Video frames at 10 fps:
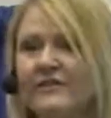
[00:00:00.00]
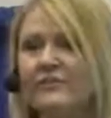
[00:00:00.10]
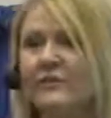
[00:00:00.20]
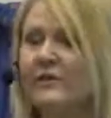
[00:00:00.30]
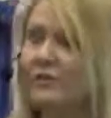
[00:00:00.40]
to
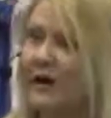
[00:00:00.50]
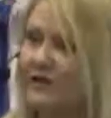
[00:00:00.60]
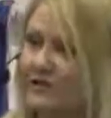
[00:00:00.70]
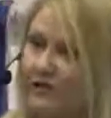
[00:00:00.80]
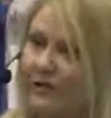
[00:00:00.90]
really
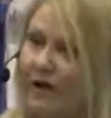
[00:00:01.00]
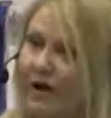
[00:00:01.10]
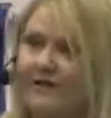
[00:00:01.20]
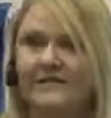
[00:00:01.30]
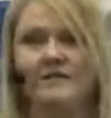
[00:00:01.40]
watch your
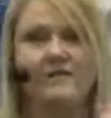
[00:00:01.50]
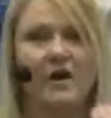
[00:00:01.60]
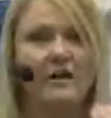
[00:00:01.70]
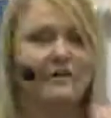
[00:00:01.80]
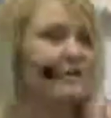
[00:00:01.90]
thoughts,
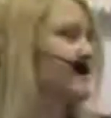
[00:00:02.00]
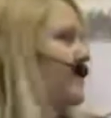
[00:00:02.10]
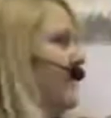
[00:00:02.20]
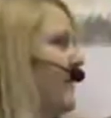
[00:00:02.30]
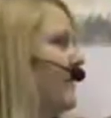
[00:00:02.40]
not just
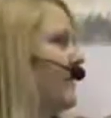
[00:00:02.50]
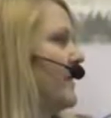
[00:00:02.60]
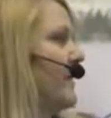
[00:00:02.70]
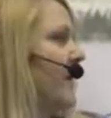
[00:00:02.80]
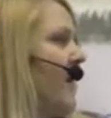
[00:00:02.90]
your mouth.
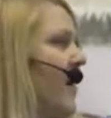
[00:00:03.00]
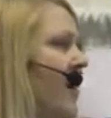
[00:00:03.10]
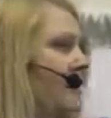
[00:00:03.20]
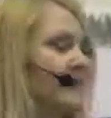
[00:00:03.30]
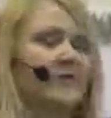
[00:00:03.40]

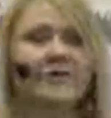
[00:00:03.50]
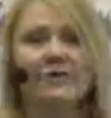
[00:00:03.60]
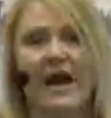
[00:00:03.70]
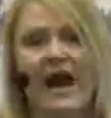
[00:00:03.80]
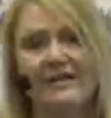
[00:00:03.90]
Also
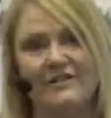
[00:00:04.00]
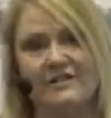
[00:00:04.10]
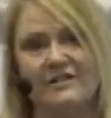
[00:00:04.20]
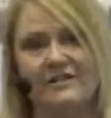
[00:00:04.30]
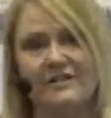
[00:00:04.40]
your
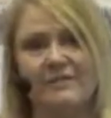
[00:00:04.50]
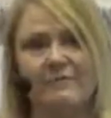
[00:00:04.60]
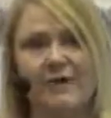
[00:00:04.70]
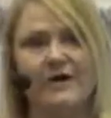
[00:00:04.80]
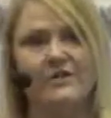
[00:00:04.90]
actions,
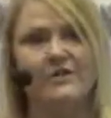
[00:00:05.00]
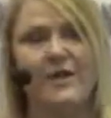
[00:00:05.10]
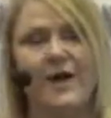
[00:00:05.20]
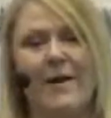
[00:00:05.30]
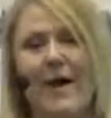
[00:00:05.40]
right?
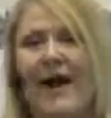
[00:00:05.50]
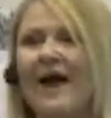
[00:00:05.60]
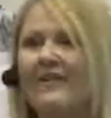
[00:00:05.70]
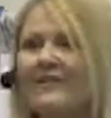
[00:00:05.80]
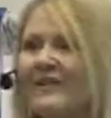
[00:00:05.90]
I
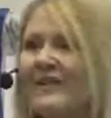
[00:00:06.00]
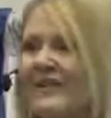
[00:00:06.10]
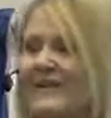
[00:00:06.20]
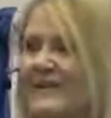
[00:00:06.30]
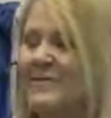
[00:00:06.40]
had a really
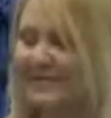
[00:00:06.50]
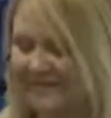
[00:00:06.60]
good example